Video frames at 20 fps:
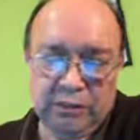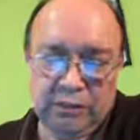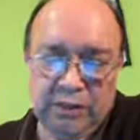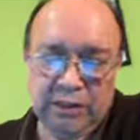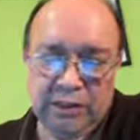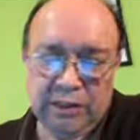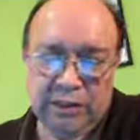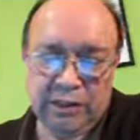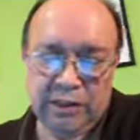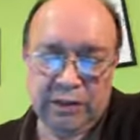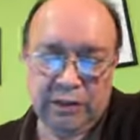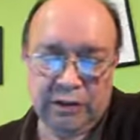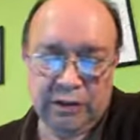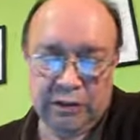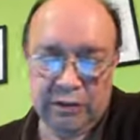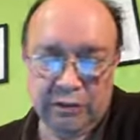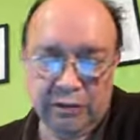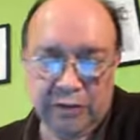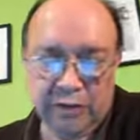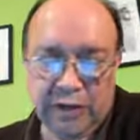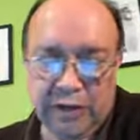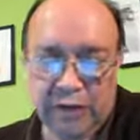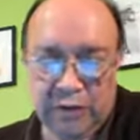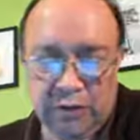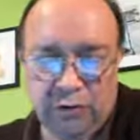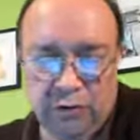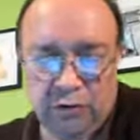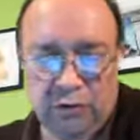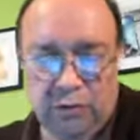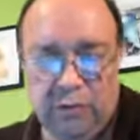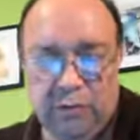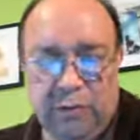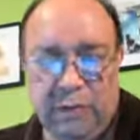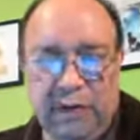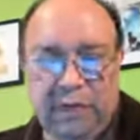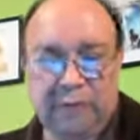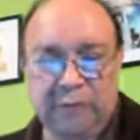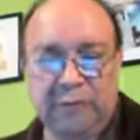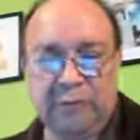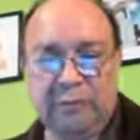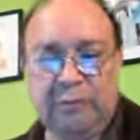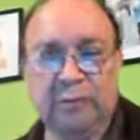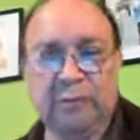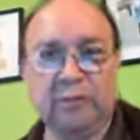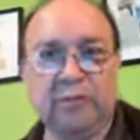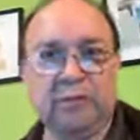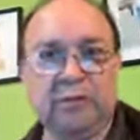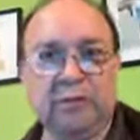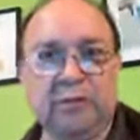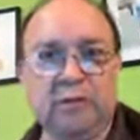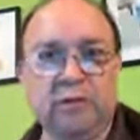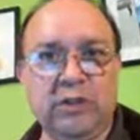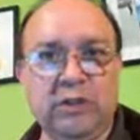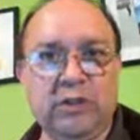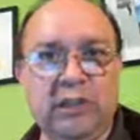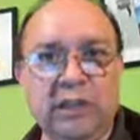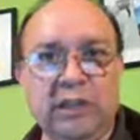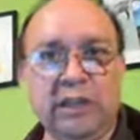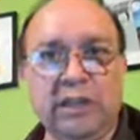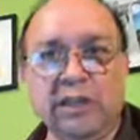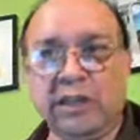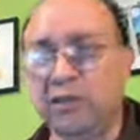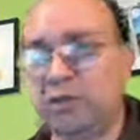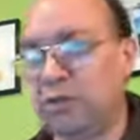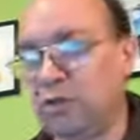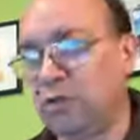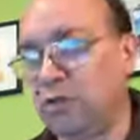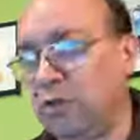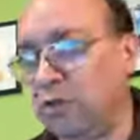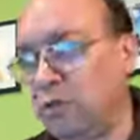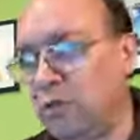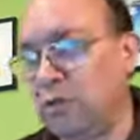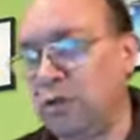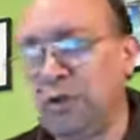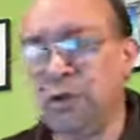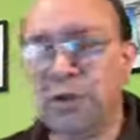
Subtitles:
truss in order to find those bars? Remember, we said that you